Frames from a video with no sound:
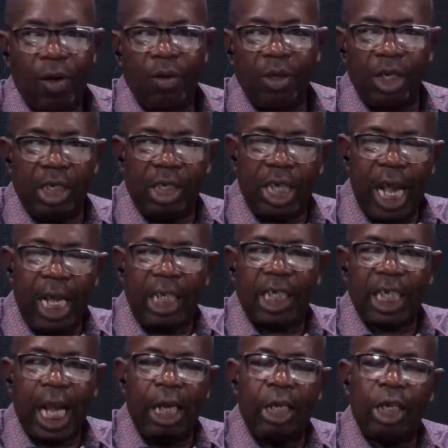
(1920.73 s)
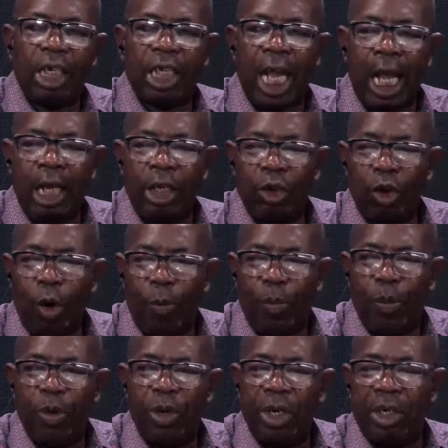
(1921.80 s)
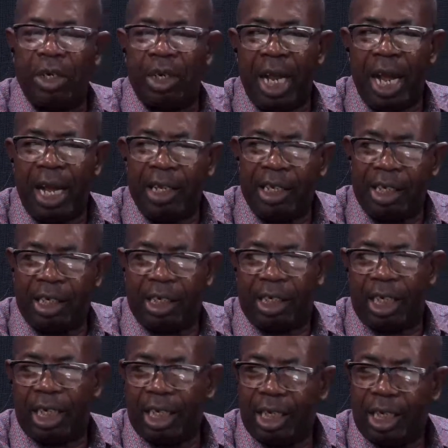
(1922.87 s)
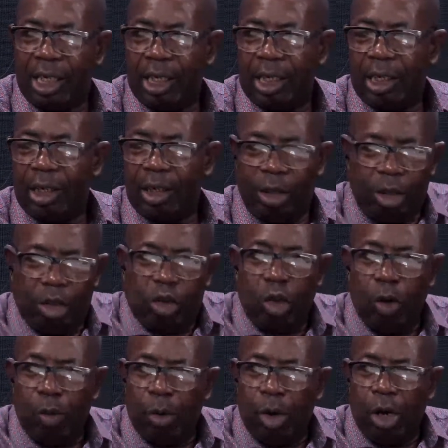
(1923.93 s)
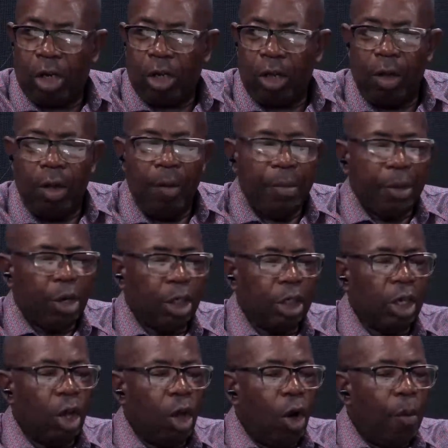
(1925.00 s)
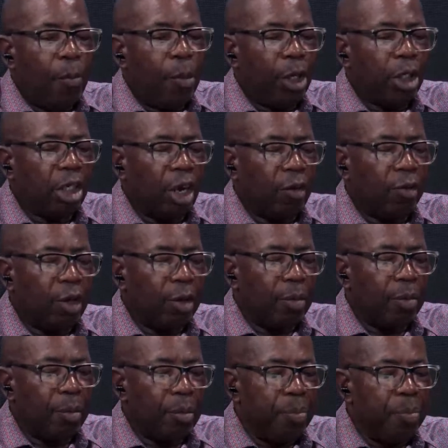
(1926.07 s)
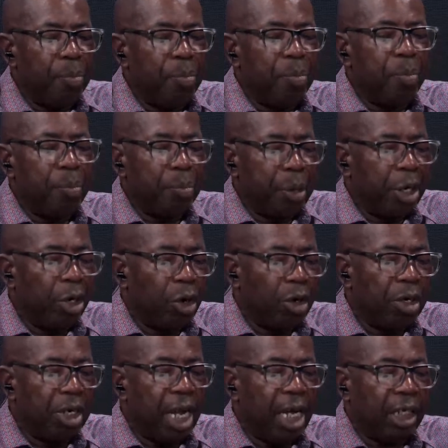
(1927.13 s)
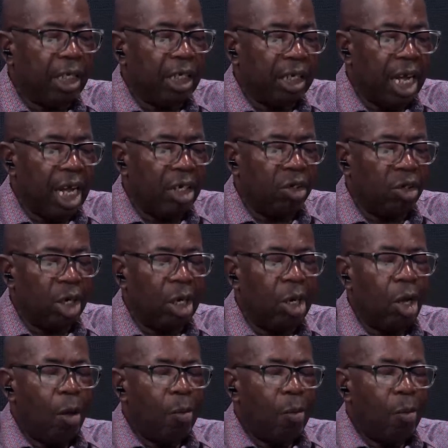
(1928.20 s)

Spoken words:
these guys can open their stomach, because most of the billionaires in Nigeria,